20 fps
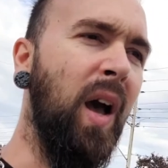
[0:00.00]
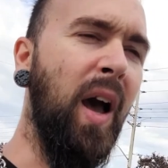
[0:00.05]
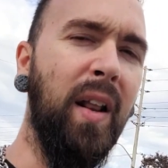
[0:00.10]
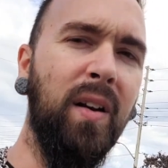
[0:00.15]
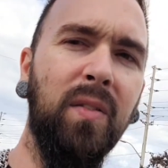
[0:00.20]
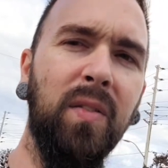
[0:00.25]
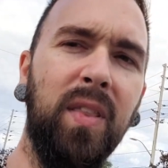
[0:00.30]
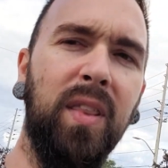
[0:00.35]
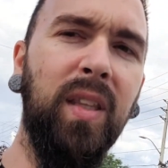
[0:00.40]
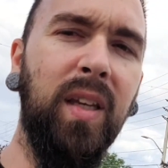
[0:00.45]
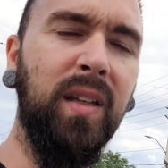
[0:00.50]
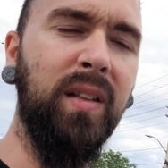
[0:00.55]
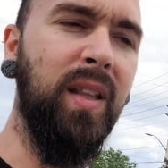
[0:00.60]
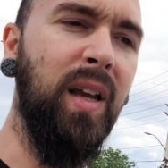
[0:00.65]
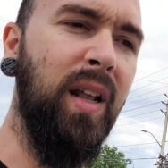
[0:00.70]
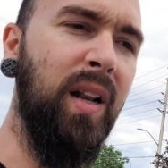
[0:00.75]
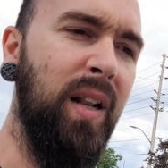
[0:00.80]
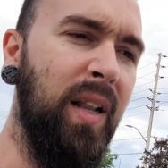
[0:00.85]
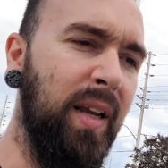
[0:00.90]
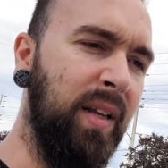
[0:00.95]
don't think
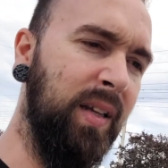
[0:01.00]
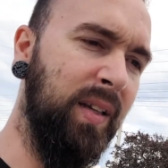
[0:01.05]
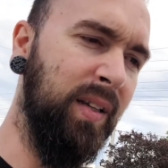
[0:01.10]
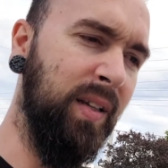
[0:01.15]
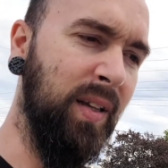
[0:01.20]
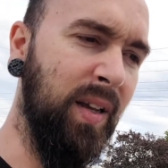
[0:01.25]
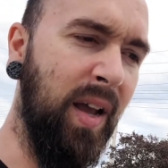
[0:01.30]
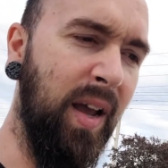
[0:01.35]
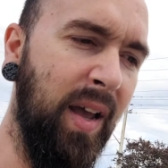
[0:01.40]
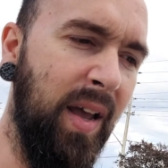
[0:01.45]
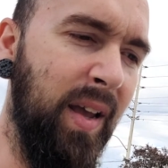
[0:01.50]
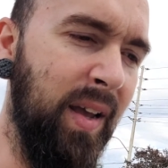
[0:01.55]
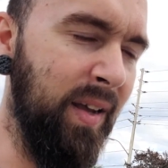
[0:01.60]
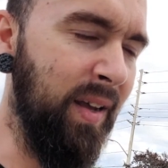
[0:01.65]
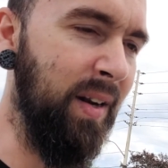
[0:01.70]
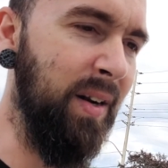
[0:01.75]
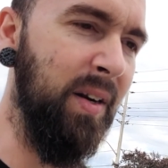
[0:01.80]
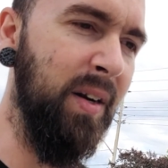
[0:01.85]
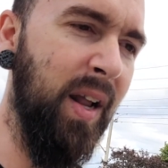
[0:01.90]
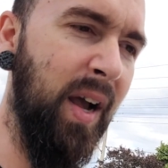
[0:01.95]
that, like,
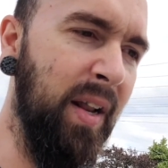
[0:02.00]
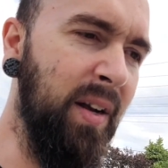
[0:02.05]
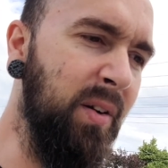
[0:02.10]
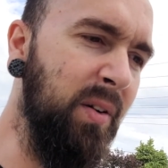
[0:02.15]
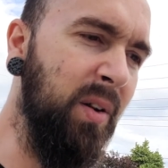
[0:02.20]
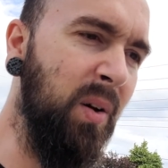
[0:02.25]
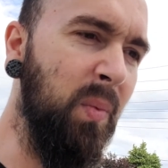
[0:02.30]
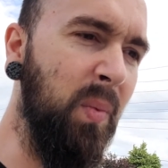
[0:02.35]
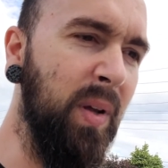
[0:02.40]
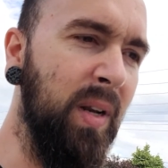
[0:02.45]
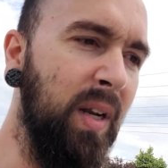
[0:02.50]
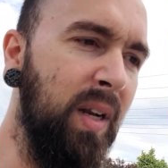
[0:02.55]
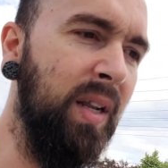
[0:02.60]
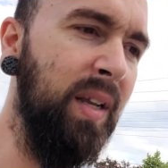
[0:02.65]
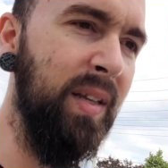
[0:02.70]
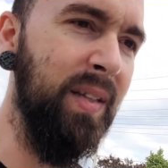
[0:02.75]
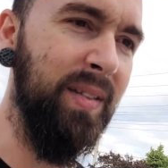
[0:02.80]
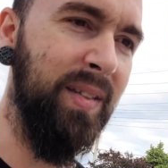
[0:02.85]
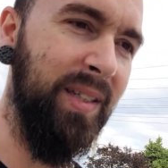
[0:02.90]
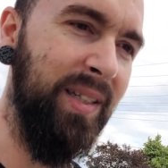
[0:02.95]
I don't know what it
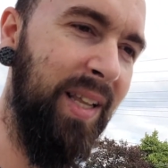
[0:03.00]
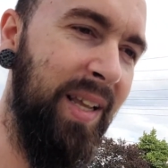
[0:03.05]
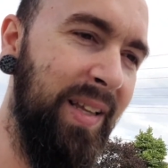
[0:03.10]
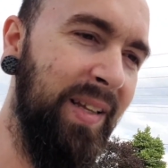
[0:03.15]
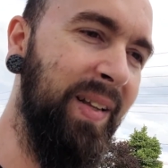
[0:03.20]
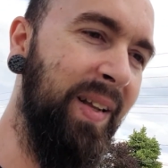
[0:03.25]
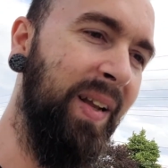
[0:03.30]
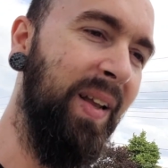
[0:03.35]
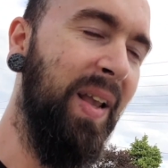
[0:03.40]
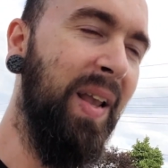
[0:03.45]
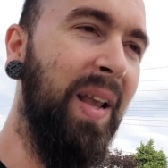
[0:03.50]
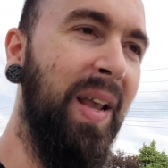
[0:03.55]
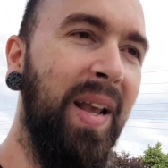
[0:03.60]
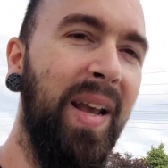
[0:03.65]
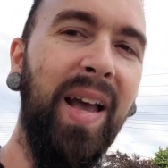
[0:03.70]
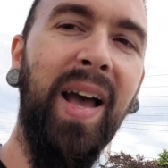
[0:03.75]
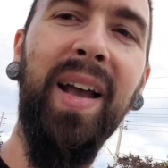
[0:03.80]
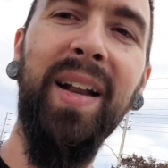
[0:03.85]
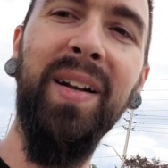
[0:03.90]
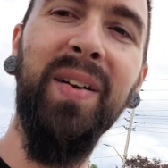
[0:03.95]
is.
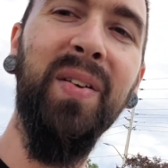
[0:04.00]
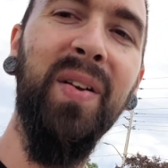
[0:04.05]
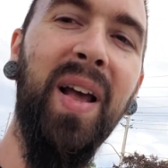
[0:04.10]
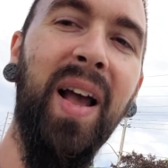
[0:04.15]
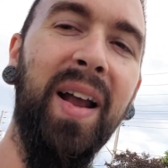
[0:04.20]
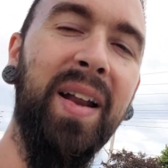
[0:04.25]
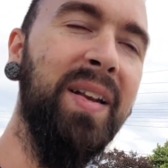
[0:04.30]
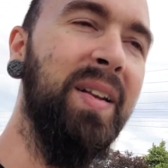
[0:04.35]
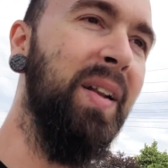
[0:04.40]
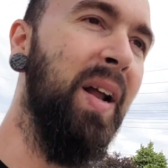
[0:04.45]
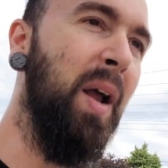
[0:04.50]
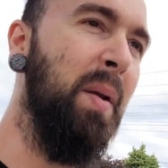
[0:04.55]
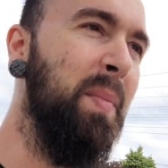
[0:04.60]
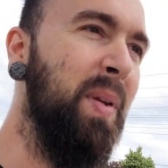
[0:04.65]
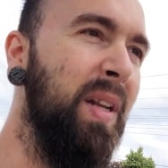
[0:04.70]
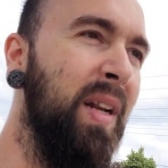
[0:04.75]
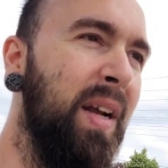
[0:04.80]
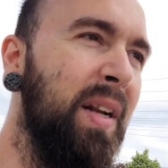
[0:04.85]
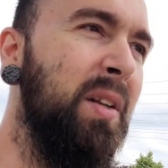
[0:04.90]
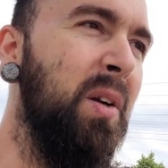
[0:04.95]
I
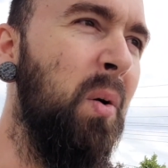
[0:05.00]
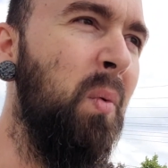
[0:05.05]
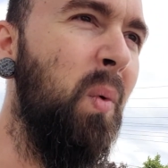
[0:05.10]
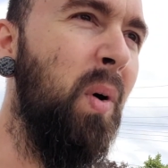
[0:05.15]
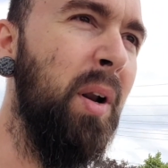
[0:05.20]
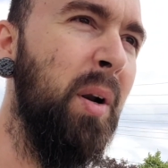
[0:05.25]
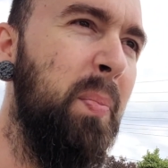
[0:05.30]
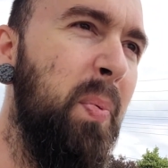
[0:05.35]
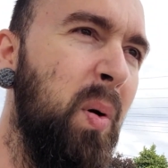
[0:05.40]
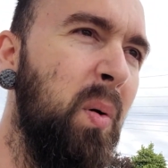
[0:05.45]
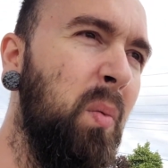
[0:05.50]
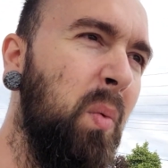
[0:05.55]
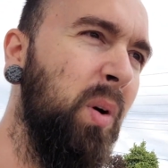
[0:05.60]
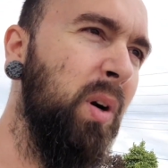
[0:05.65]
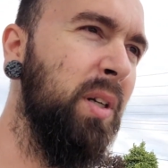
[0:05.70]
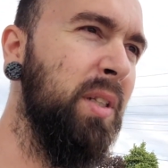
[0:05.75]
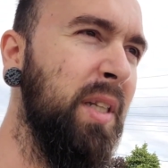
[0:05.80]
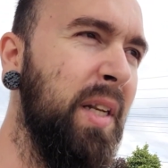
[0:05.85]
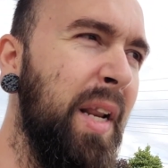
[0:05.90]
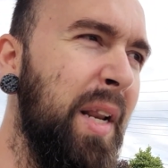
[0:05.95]
mean, I don't want to put
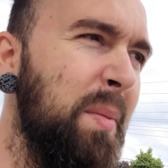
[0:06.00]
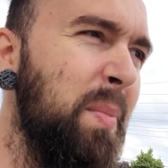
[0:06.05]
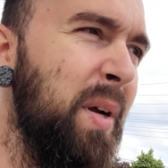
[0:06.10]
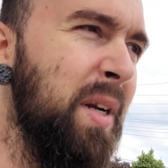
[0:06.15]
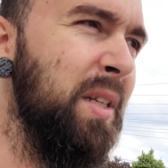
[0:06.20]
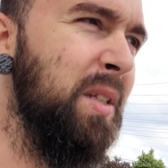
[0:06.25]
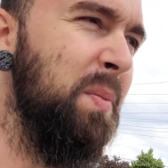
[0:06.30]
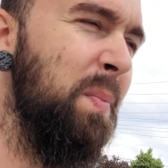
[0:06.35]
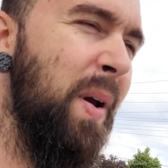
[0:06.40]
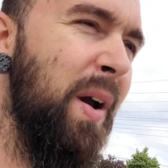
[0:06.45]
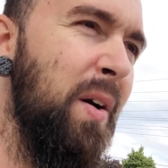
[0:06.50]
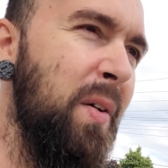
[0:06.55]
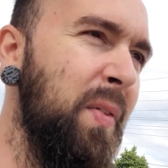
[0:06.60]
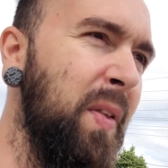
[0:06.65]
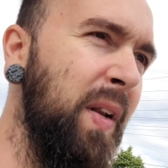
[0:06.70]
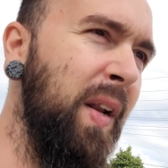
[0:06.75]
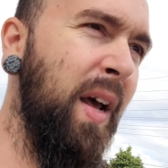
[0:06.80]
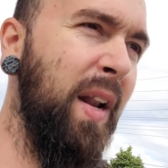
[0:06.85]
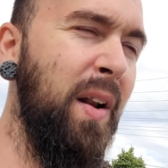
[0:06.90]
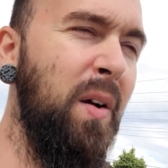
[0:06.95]
words in anybody's mouth,
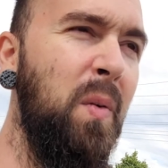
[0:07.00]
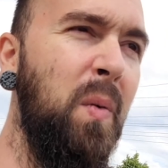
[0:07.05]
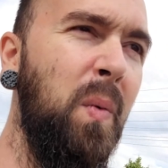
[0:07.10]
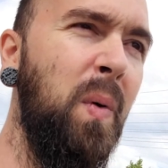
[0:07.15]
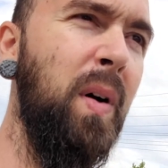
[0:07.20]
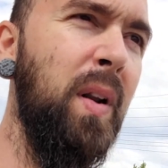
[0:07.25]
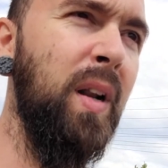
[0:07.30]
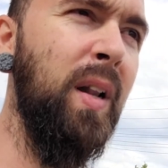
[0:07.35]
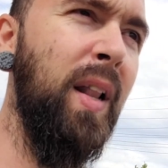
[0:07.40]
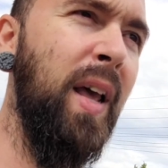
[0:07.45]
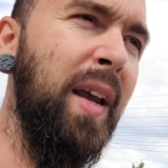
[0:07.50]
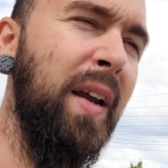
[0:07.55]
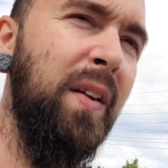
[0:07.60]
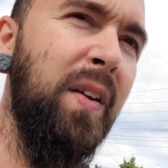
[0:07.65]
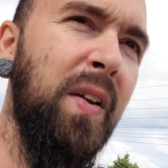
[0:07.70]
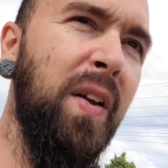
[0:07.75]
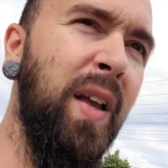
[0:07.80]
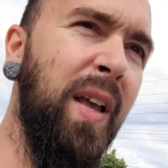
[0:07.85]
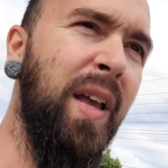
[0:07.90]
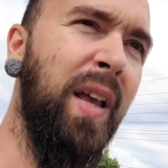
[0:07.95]
and I don't want to like
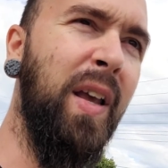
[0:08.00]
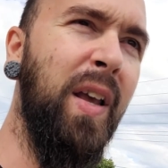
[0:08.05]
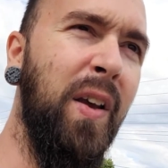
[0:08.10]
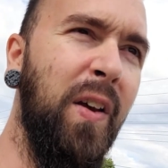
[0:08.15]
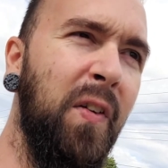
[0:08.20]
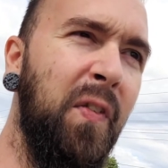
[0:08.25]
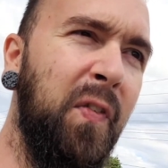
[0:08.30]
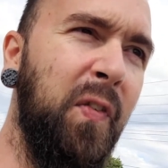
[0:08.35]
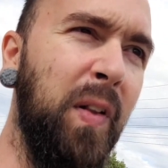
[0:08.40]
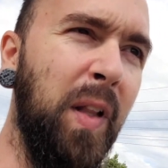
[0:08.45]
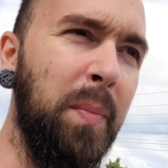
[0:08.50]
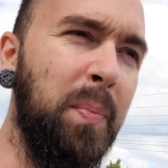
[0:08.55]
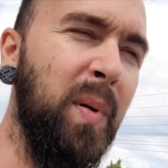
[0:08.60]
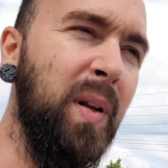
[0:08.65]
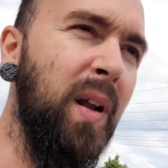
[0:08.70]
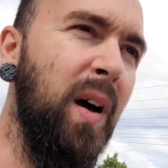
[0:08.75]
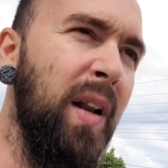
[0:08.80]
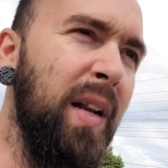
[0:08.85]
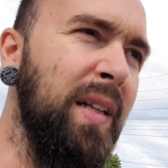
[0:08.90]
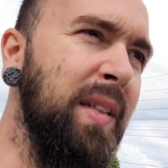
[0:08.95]
flip it
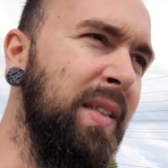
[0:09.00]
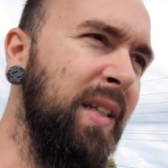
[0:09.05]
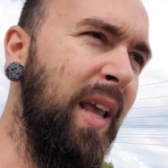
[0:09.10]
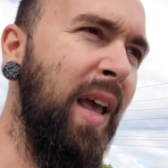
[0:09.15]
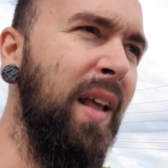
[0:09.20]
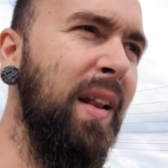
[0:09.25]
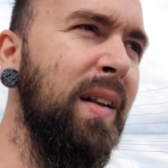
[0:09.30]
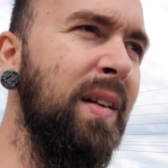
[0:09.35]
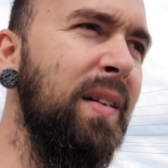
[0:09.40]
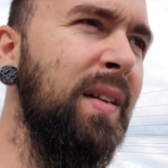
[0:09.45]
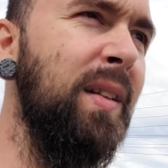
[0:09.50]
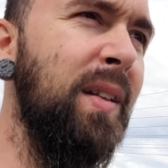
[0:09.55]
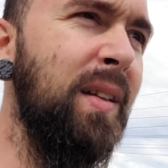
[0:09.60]
on its end.